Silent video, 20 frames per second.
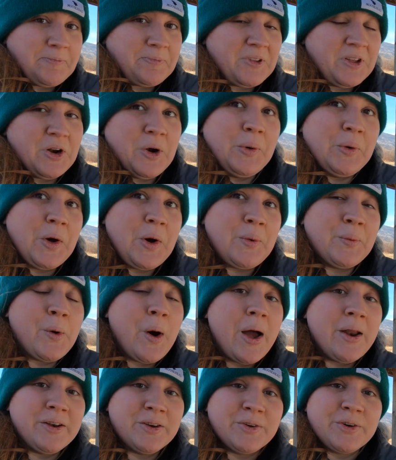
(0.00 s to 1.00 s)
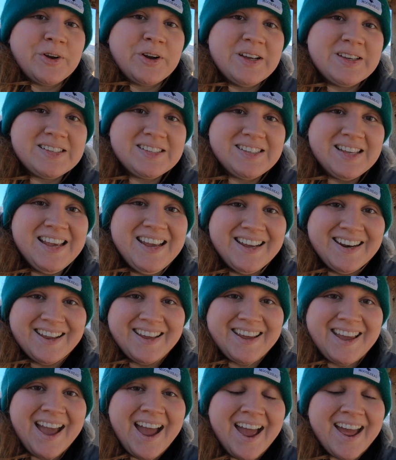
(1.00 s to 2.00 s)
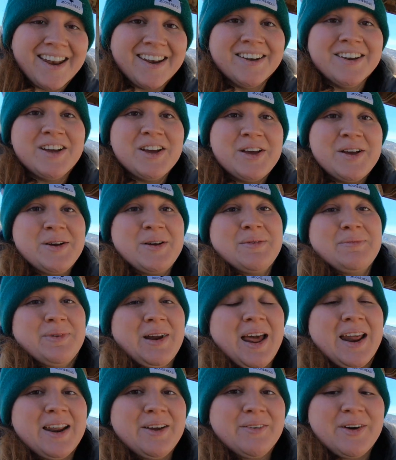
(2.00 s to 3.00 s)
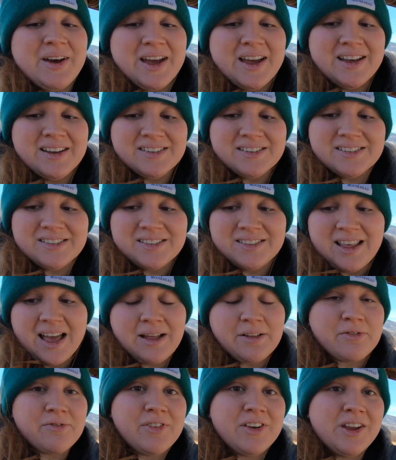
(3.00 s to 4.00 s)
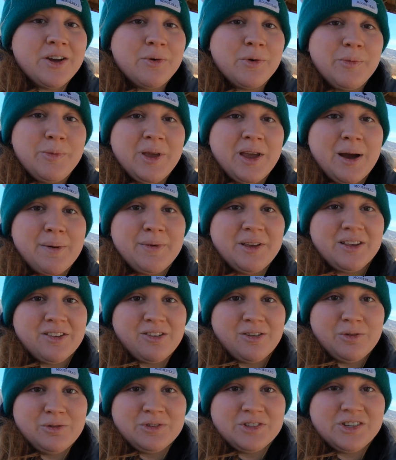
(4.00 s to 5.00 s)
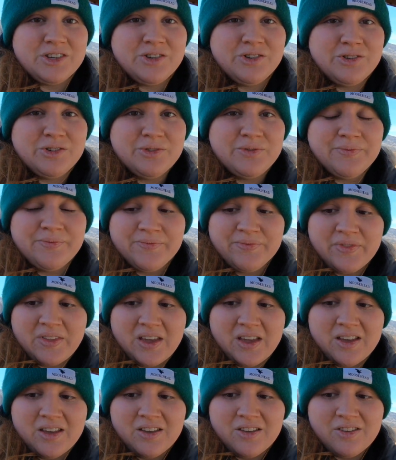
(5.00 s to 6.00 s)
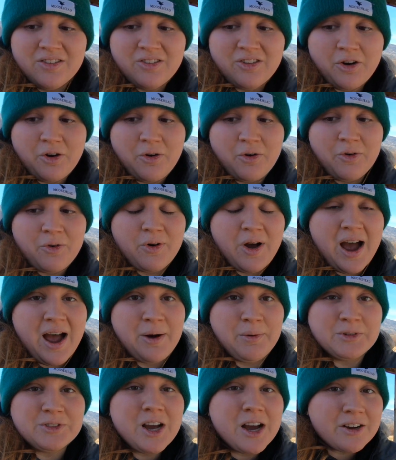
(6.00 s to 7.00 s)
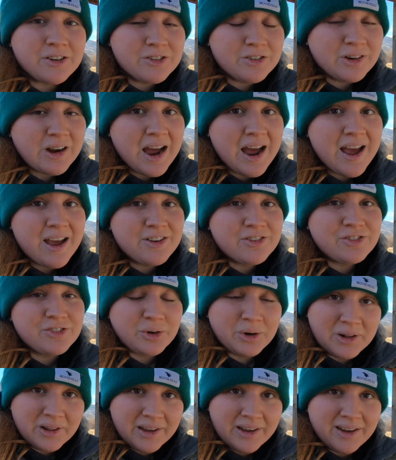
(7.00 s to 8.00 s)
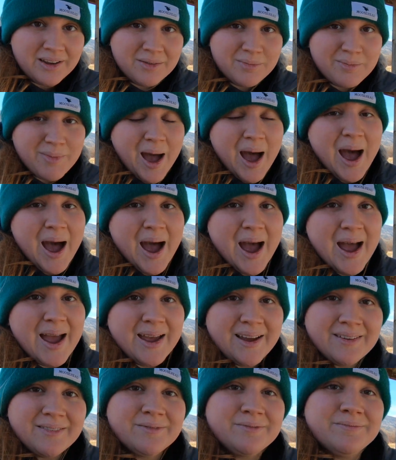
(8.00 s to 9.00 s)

you don't know when you're gonna see it again. But anyways, that video will be coming soon too. So I will talk to you guys shortly. Bye.